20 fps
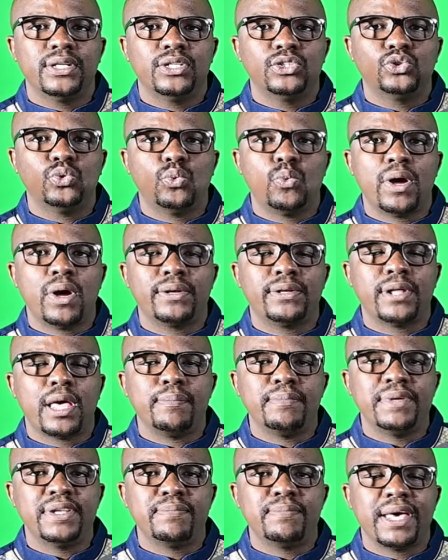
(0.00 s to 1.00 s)
So what
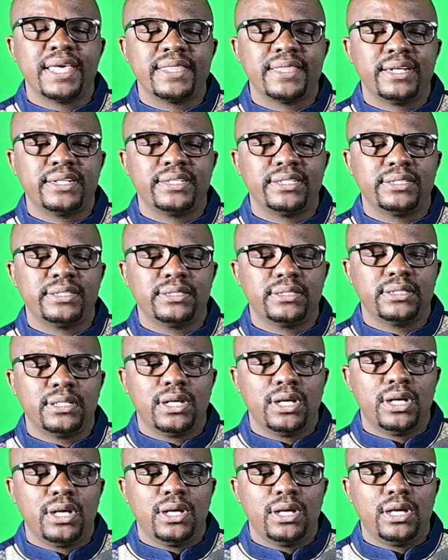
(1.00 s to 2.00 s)
I mean by that is,
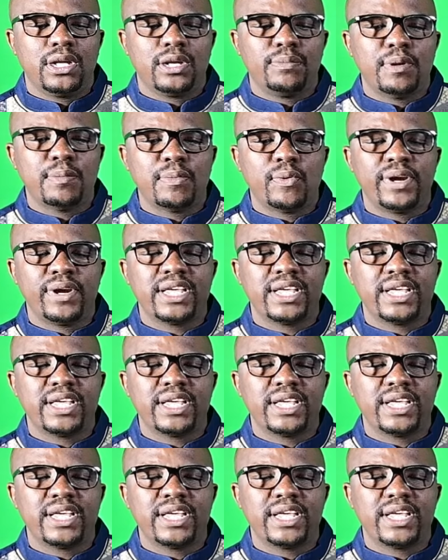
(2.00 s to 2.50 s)
remember